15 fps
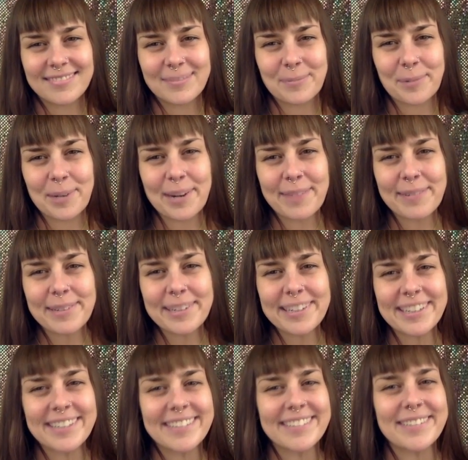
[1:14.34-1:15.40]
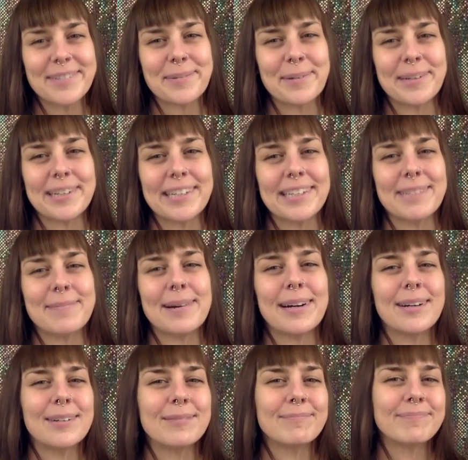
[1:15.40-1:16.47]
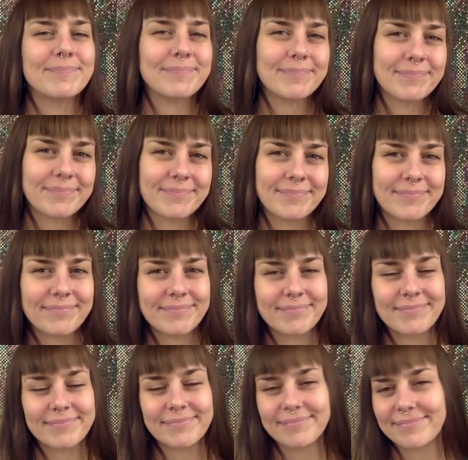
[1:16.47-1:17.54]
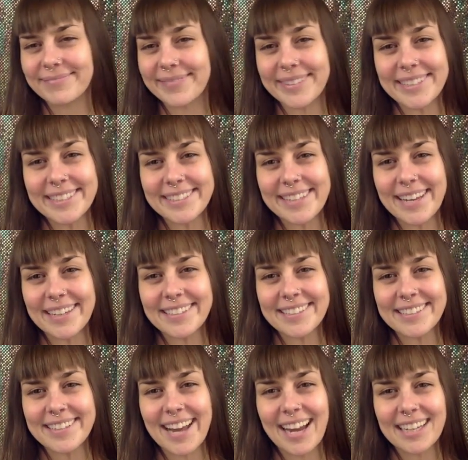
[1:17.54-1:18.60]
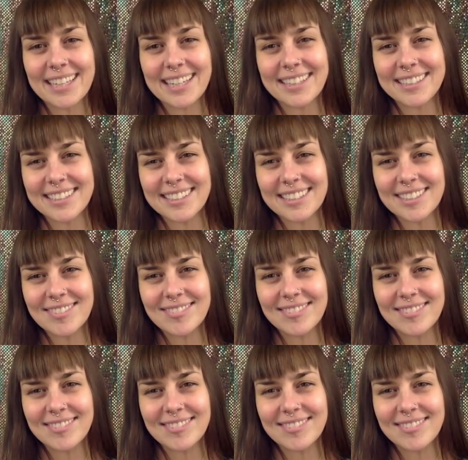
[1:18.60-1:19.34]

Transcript: Whatever it is you're worried about, decide to not care.